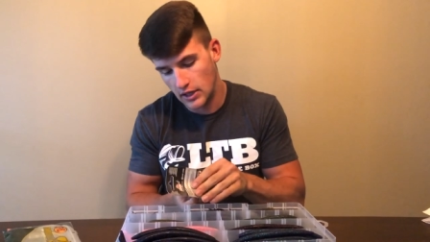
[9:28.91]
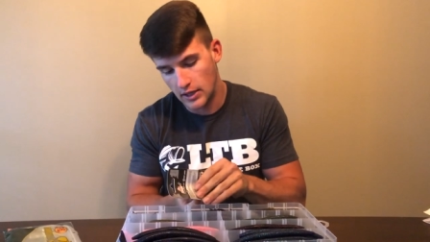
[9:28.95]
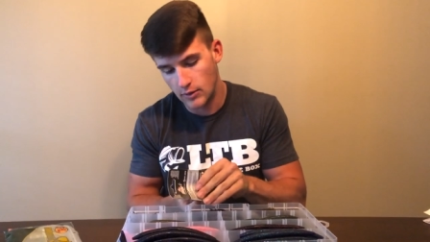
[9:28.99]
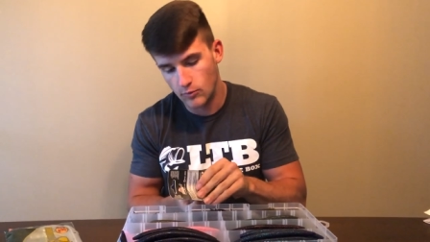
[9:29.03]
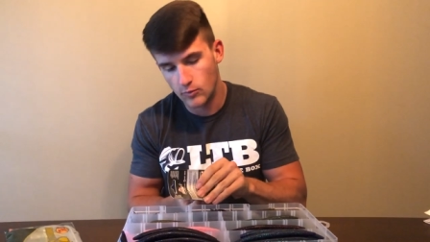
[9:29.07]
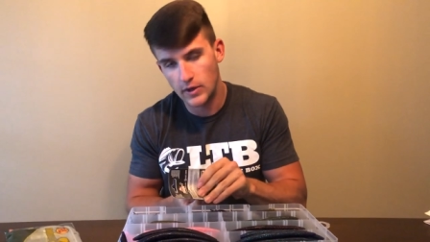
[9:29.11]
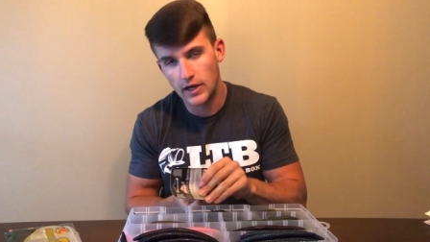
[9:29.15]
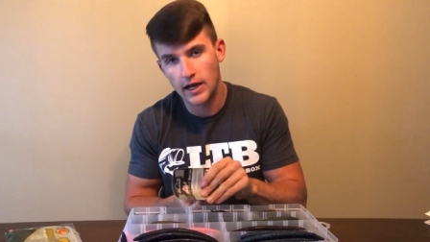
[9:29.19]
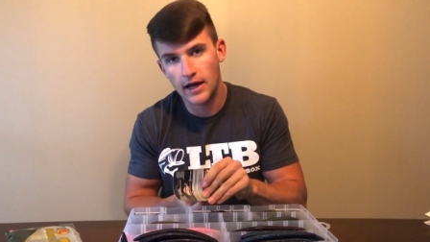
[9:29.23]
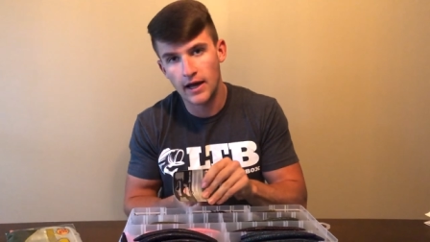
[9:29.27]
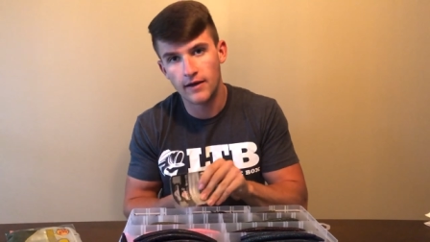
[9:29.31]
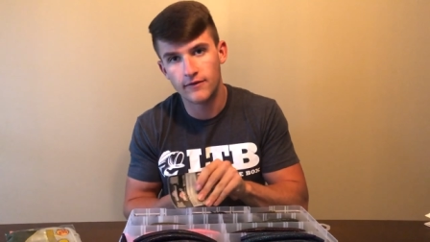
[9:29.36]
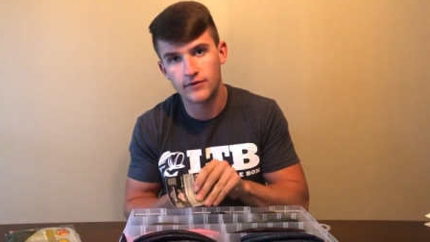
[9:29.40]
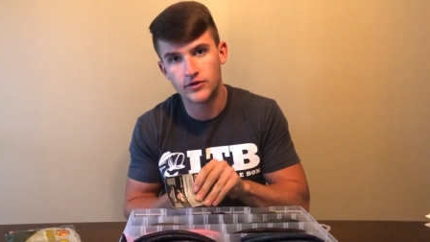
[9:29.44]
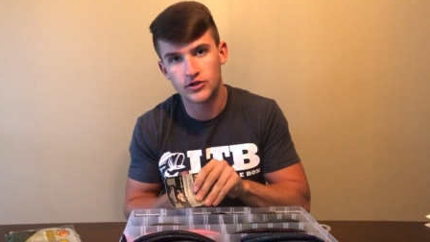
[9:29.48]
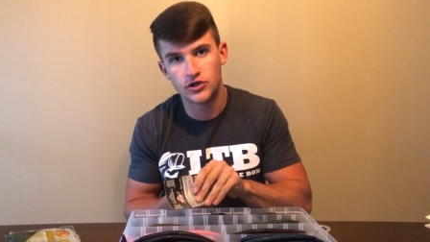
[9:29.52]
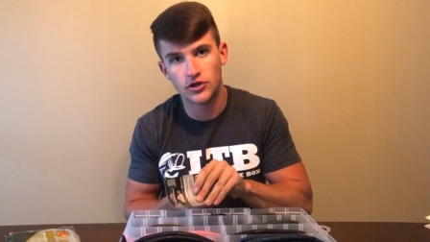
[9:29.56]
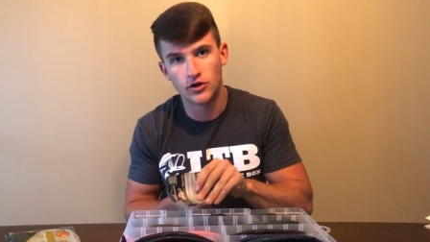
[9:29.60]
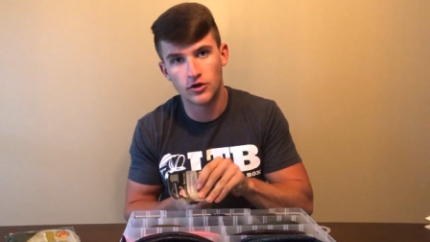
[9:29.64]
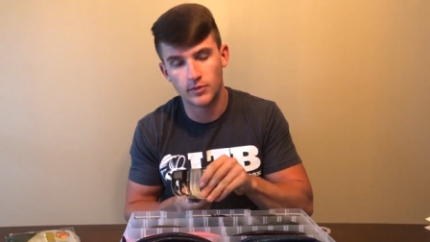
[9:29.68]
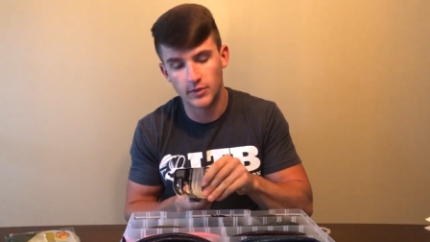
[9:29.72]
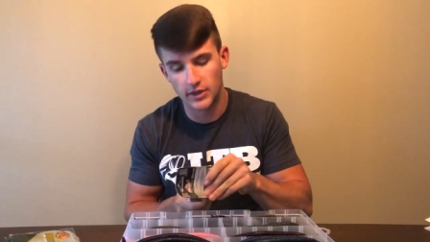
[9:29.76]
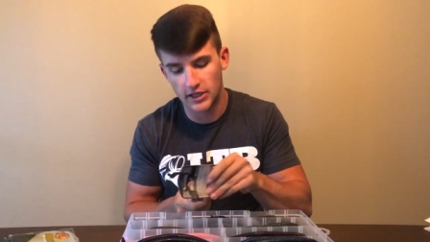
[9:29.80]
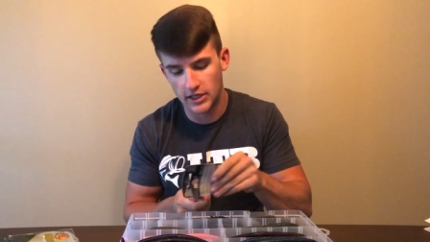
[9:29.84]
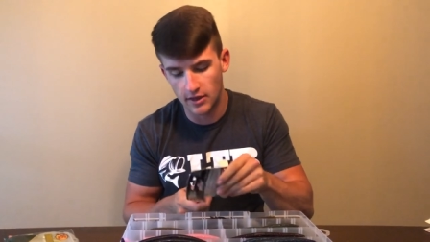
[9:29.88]
like when I have a
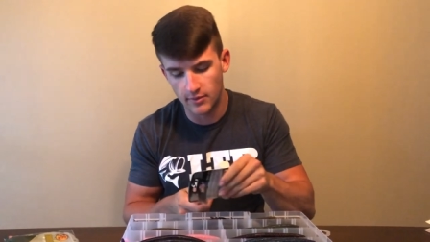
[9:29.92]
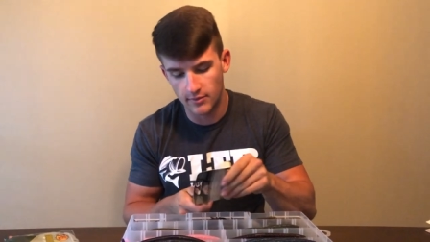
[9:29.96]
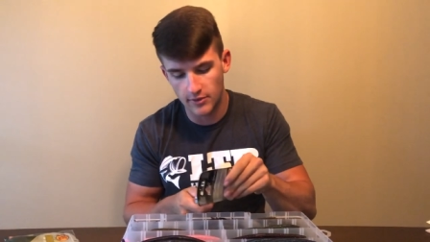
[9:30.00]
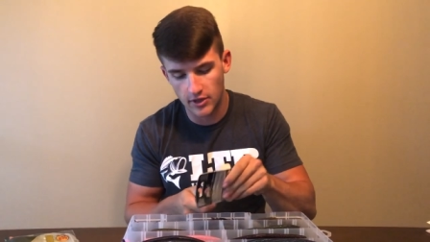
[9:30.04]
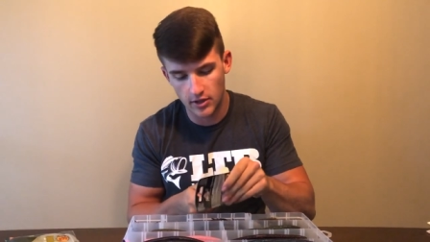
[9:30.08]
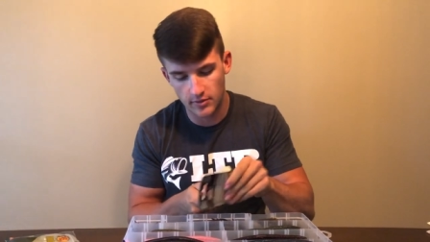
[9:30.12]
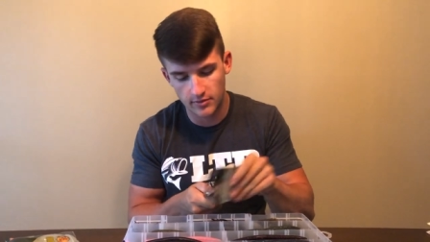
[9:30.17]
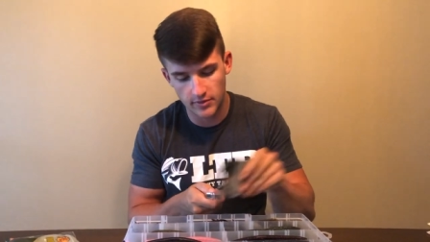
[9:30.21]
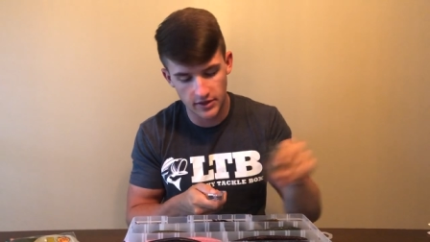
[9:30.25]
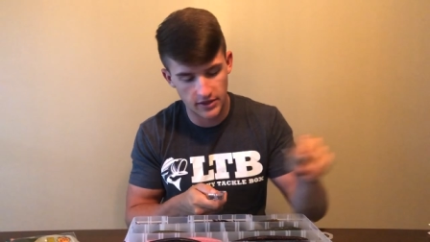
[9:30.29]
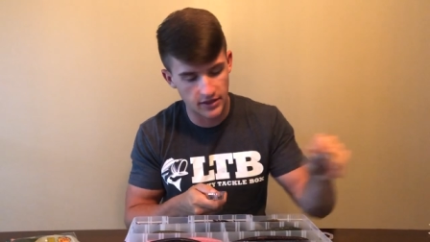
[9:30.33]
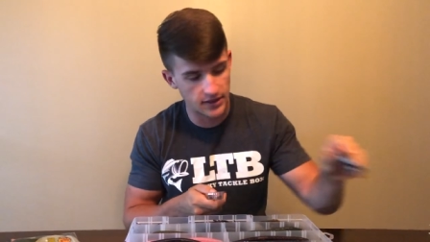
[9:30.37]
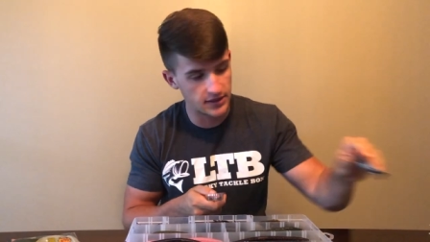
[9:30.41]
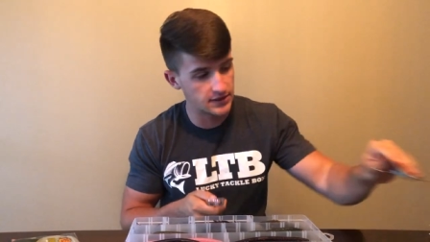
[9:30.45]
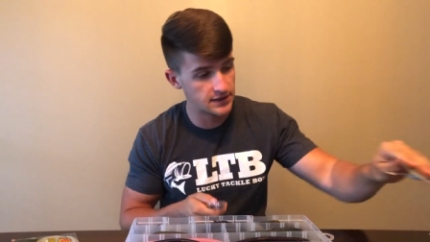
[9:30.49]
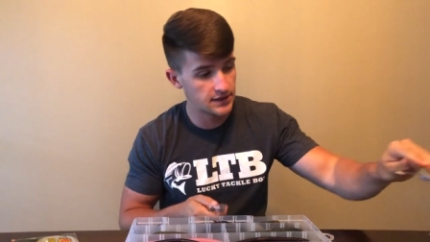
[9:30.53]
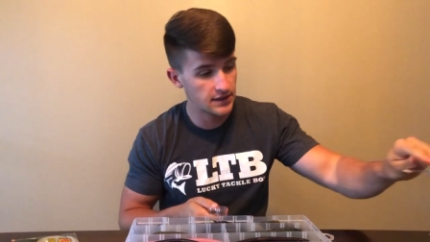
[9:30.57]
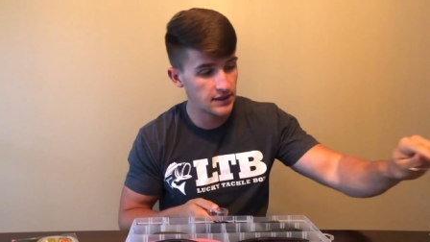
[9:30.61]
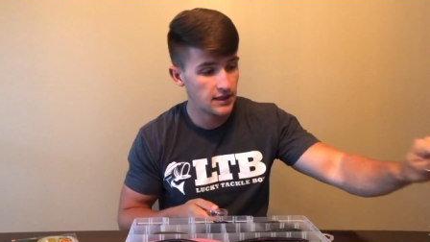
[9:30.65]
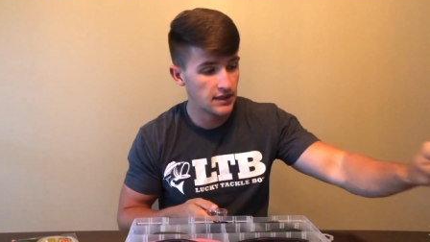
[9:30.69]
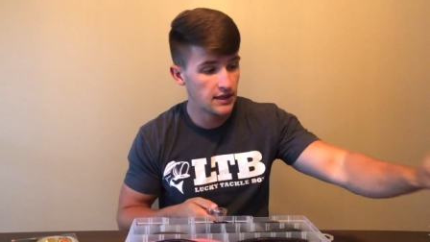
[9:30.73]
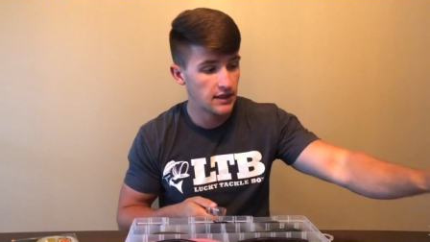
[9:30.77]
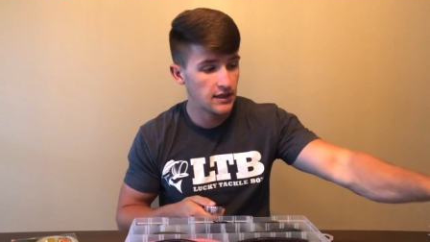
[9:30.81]
tournament coming up because